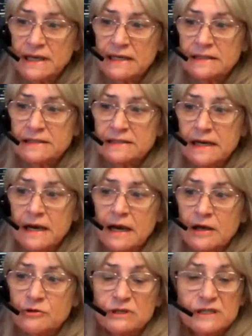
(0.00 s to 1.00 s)
needs,
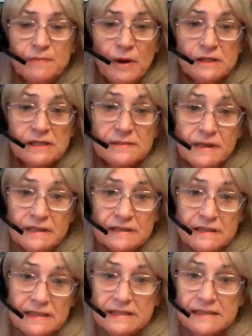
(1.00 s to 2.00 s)
the
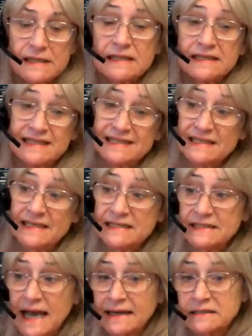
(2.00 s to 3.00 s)
responsibilities the
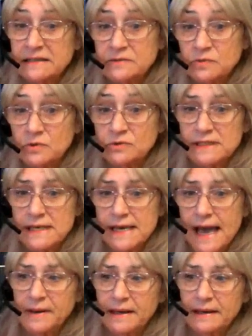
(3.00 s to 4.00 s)
deceased had towards the
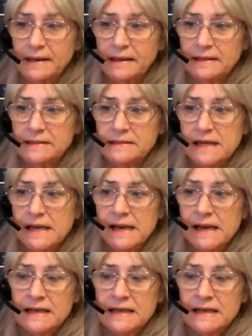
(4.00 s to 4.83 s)
applicant,